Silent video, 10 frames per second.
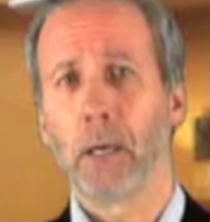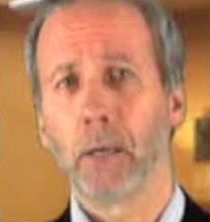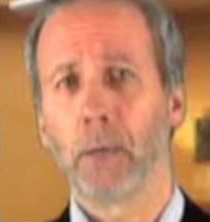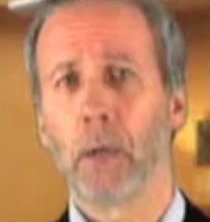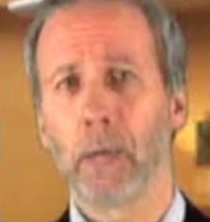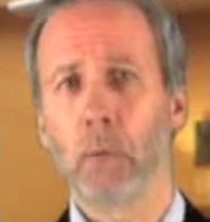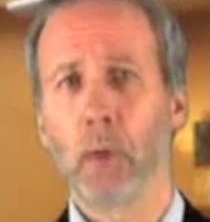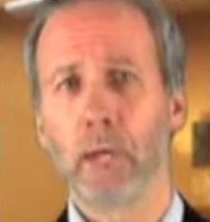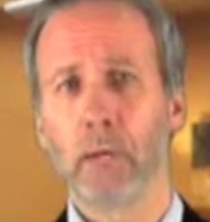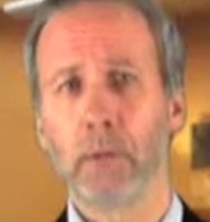in the right
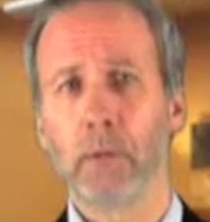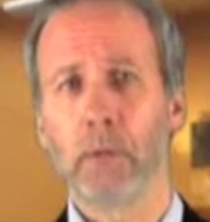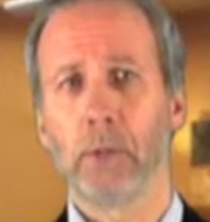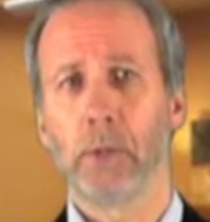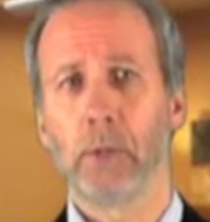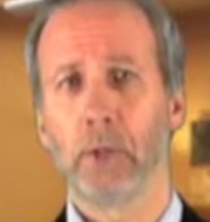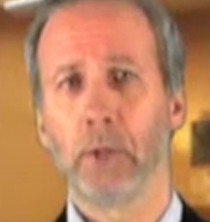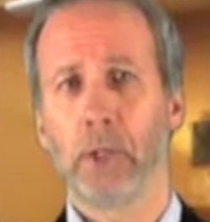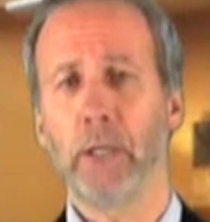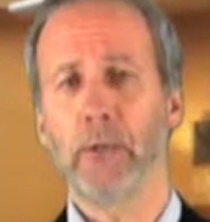way to
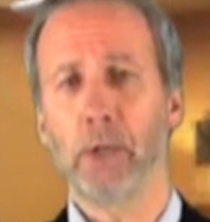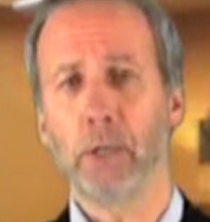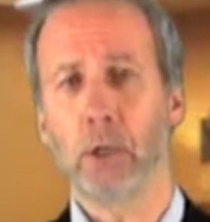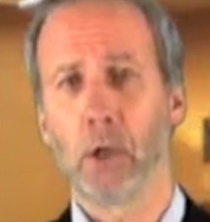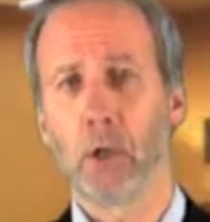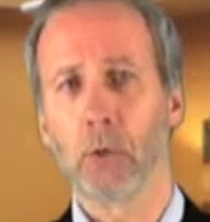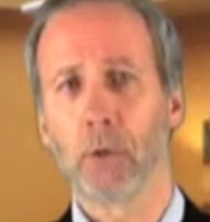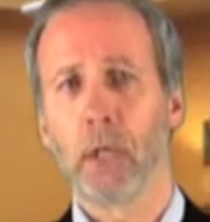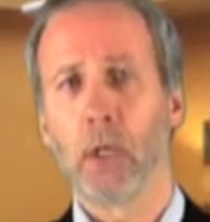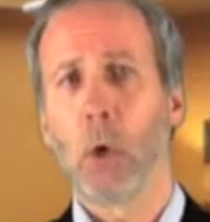achieve these
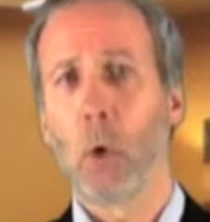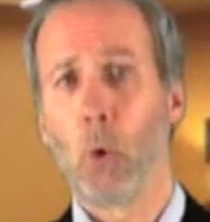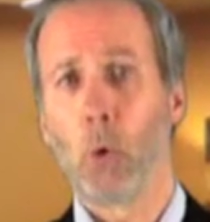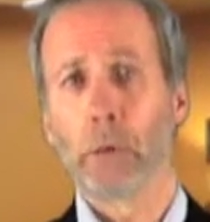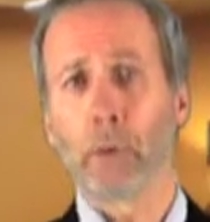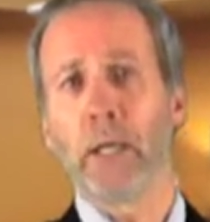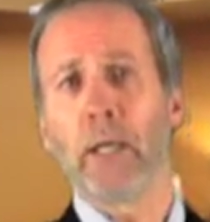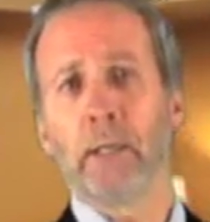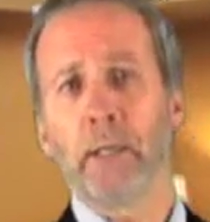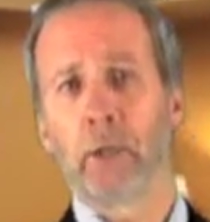goals, or bring
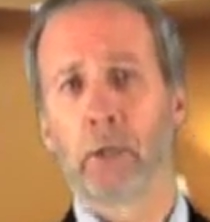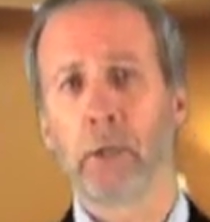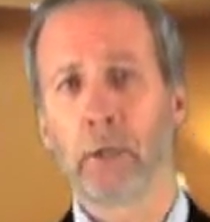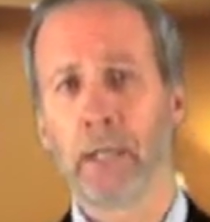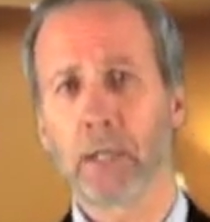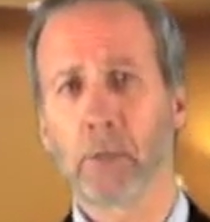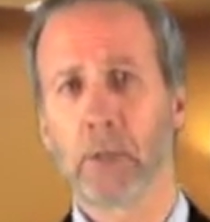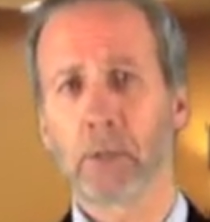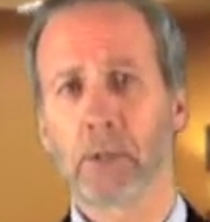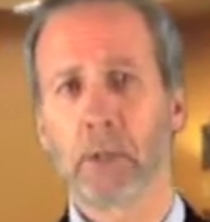in external
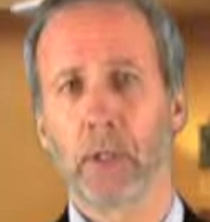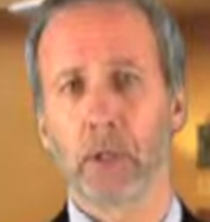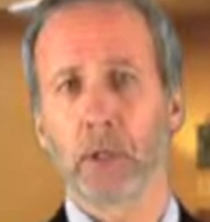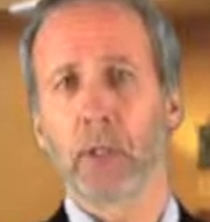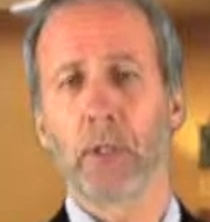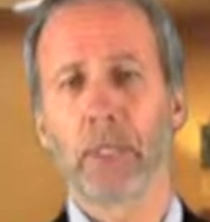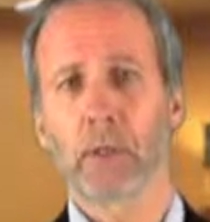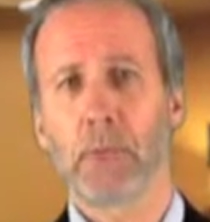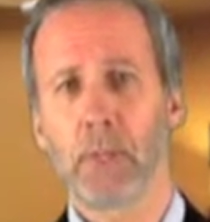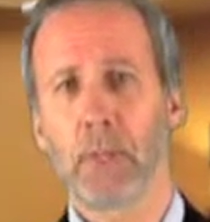experts, external
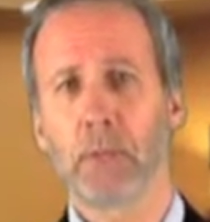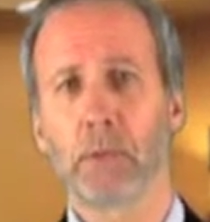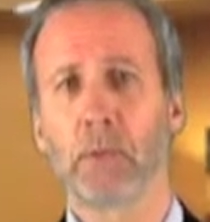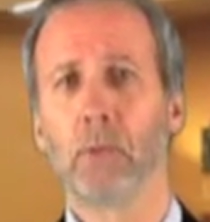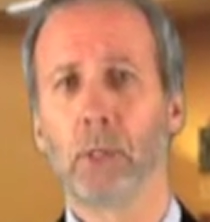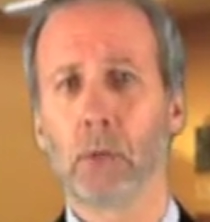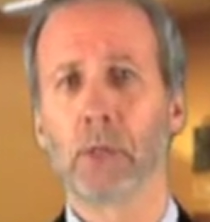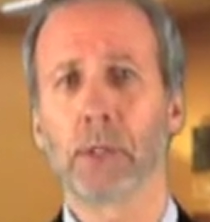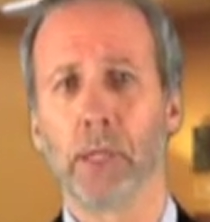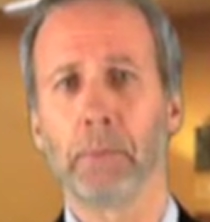expertise to
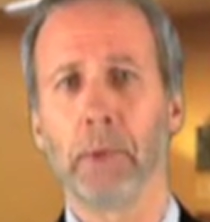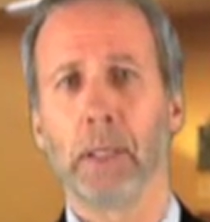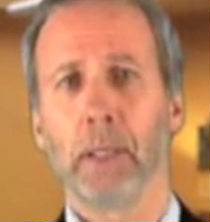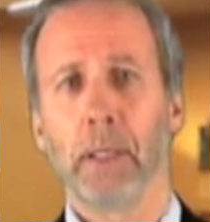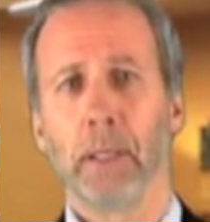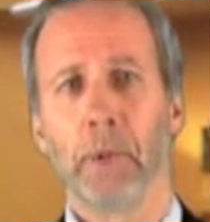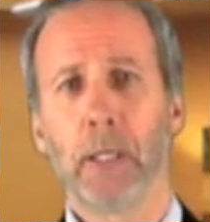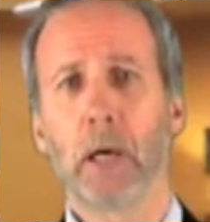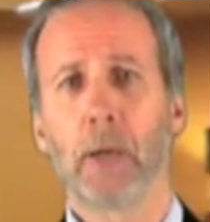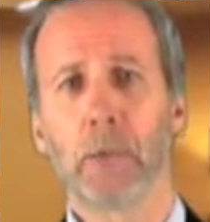resource them, it
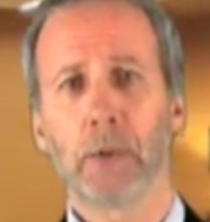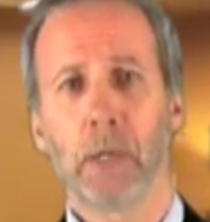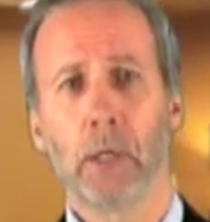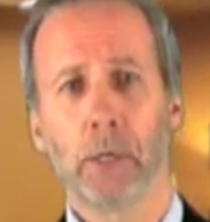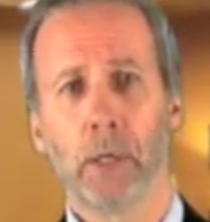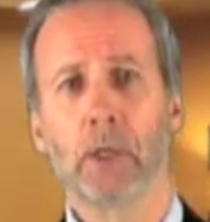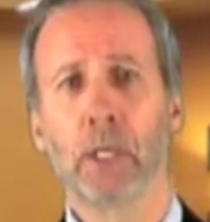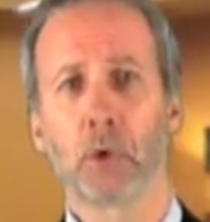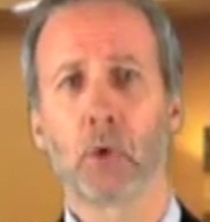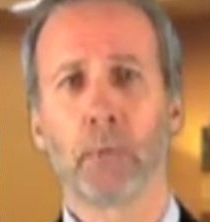becomes an
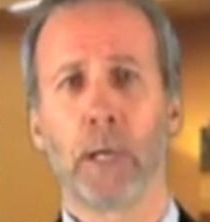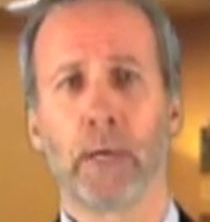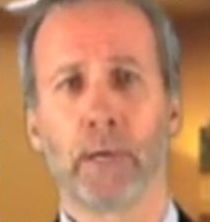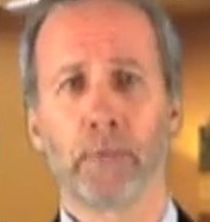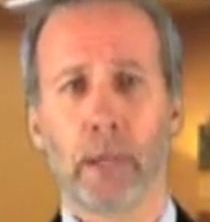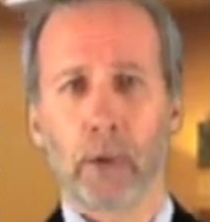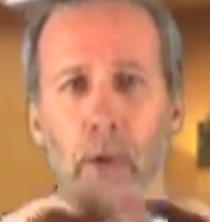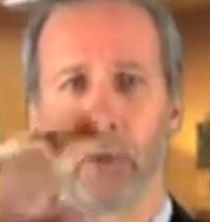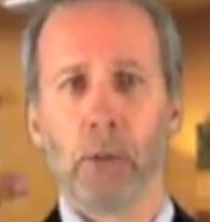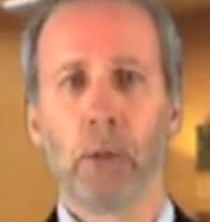essential part of that
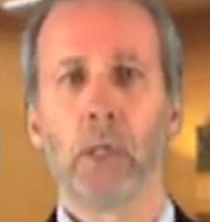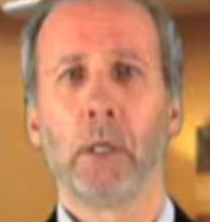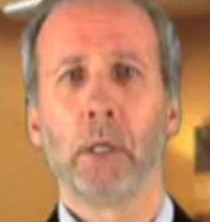whole